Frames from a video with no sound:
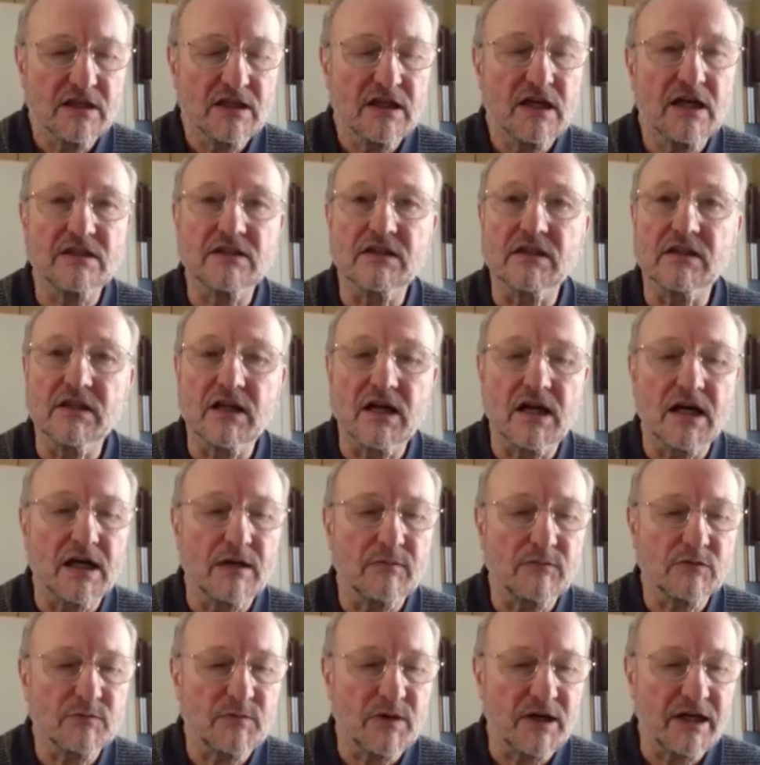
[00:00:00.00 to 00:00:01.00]
and
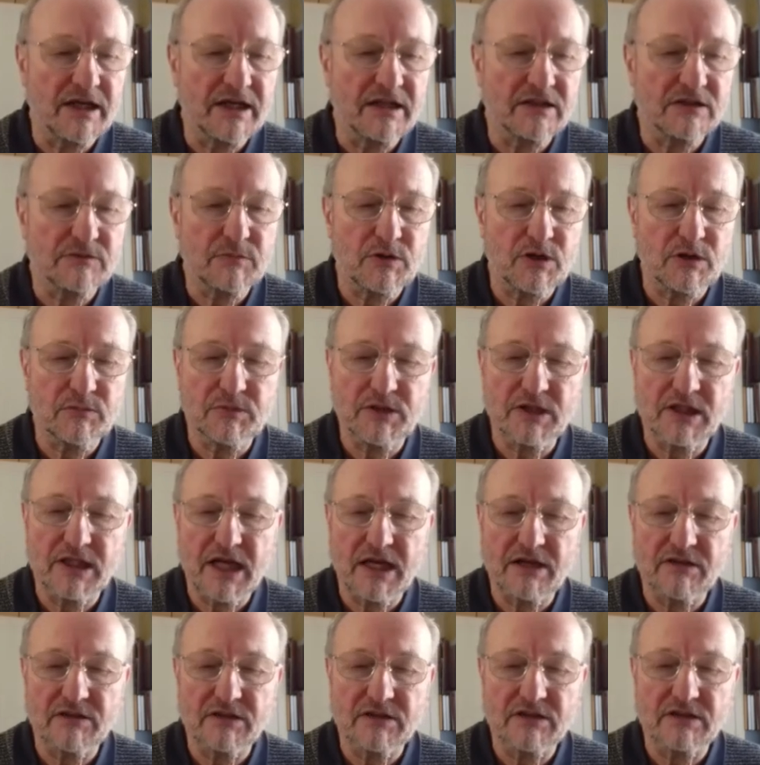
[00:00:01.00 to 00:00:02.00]
alarmed by his
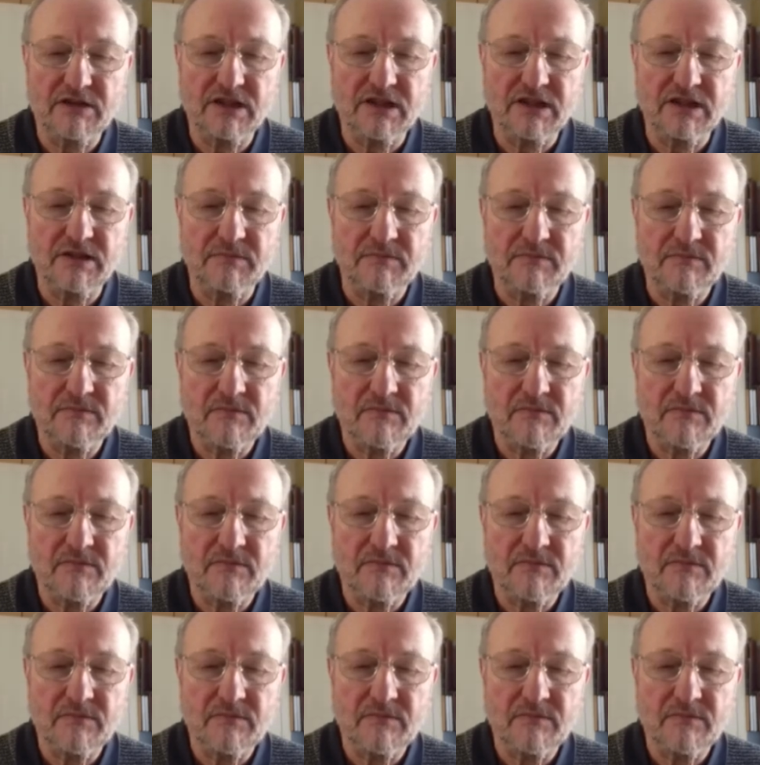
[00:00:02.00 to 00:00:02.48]
popularity.